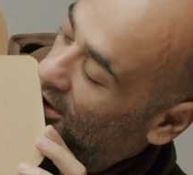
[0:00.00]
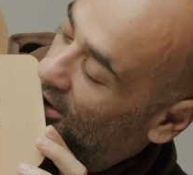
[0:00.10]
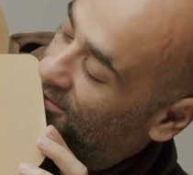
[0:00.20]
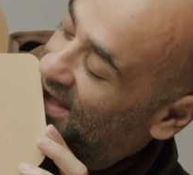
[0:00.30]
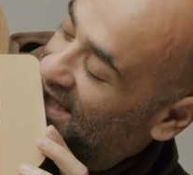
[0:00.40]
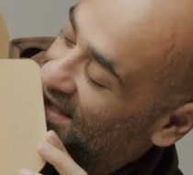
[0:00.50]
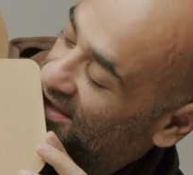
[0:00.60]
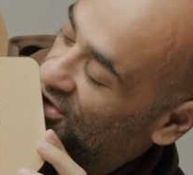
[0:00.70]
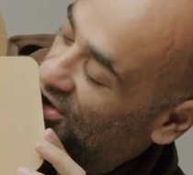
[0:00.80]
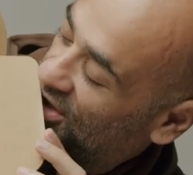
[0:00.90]
Obsessed
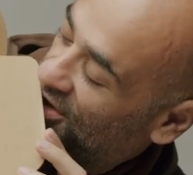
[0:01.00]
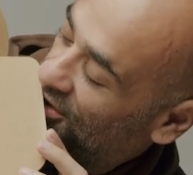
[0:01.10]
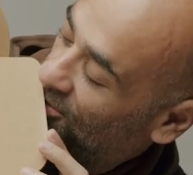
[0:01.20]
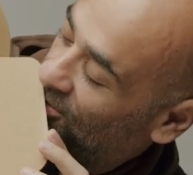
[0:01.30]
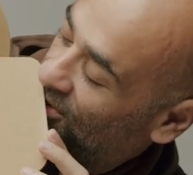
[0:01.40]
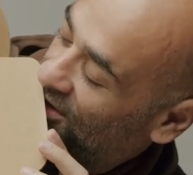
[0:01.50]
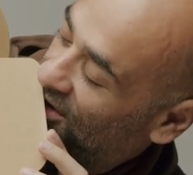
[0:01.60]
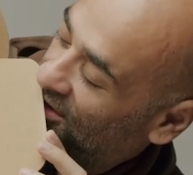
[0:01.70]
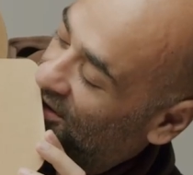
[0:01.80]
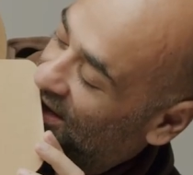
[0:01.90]
is just another word
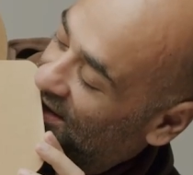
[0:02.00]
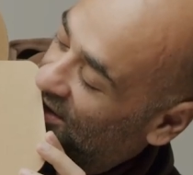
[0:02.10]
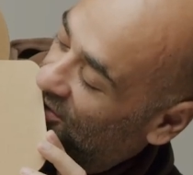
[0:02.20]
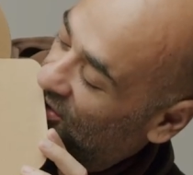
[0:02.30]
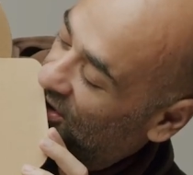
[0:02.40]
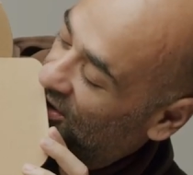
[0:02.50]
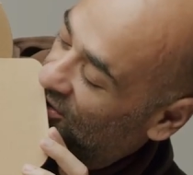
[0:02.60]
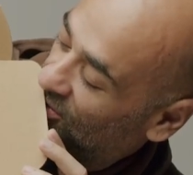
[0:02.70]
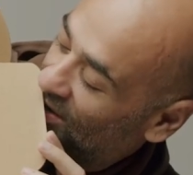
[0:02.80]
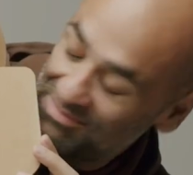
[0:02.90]
the lazy use to
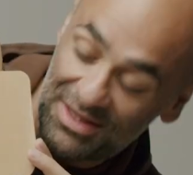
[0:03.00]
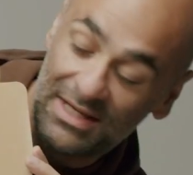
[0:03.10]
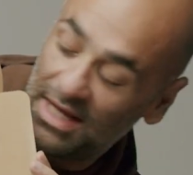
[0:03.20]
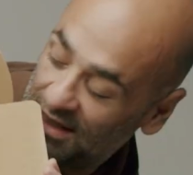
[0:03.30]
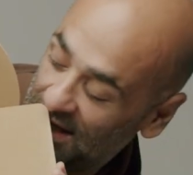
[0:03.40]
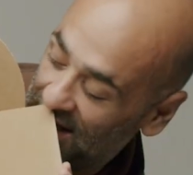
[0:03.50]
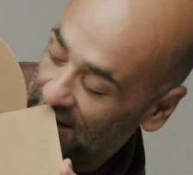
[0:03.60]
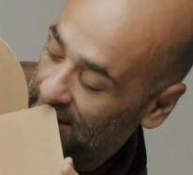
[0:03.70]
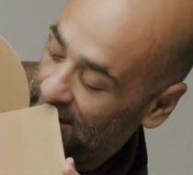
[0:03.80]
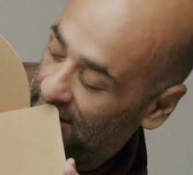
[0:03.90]
describe the
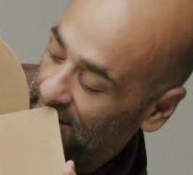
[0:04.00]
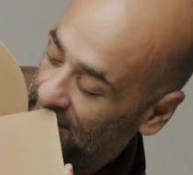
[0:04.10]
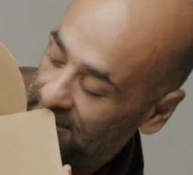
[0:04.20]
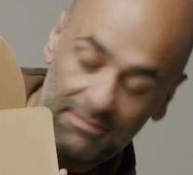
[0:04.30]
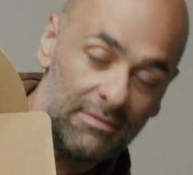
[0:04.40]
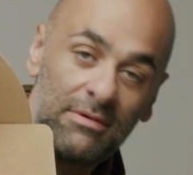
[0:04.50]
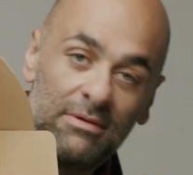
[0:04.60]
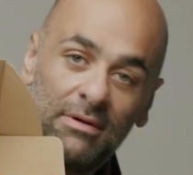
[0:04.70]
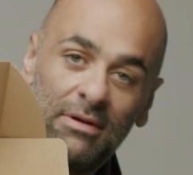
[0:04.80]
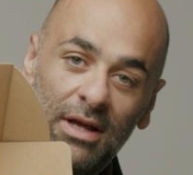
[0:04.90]
dedicated.
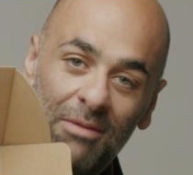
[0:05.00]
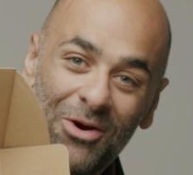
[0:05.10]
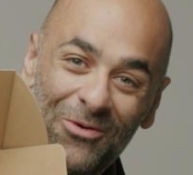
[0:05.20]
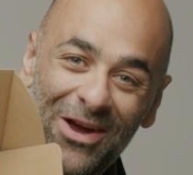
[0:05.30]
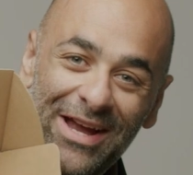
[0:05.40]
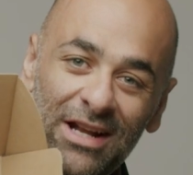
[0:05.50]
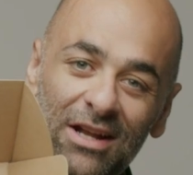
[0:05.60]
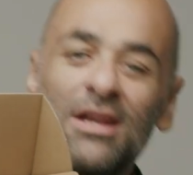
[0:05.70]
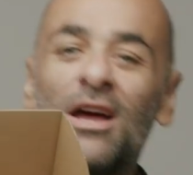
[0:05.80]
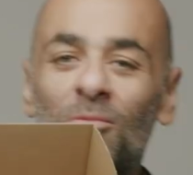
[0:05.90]
Am I right?
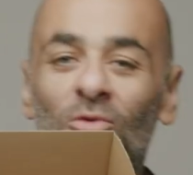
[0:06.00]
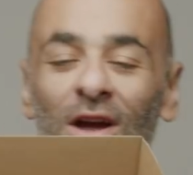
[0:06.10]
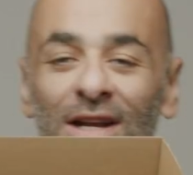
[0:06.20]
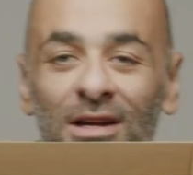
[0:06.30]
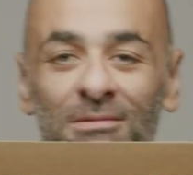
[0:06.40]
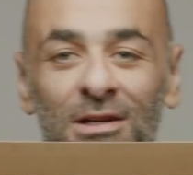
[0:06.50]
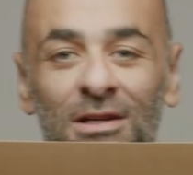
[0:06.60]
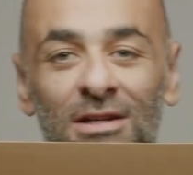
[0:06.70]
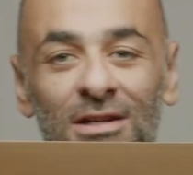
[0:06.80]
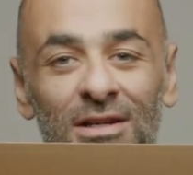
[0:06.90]
I'm right, am I?
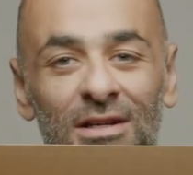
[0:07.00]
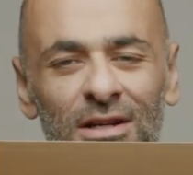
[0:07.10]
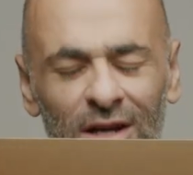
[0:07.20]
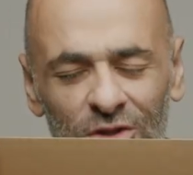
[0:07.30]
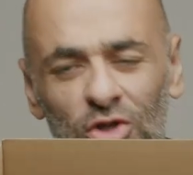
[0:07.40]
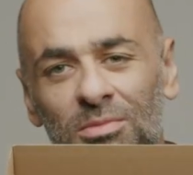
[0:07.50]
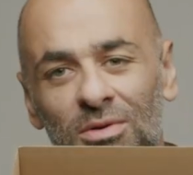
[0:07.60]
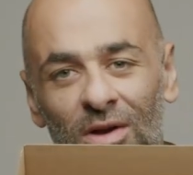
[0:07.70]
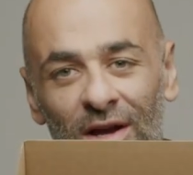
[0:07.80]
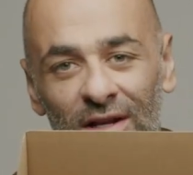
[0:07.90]
I should be
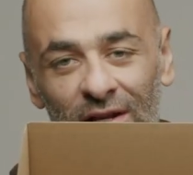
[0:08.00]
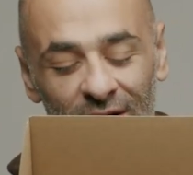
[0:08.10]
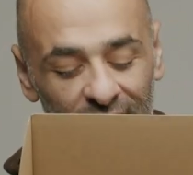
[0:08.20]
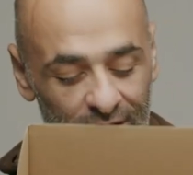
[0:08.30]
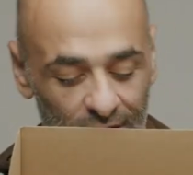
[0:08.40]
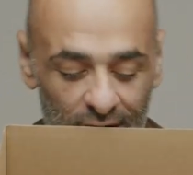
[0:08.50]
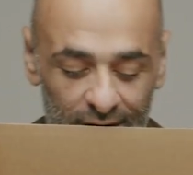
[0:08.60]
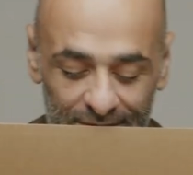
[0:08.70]
right. All right.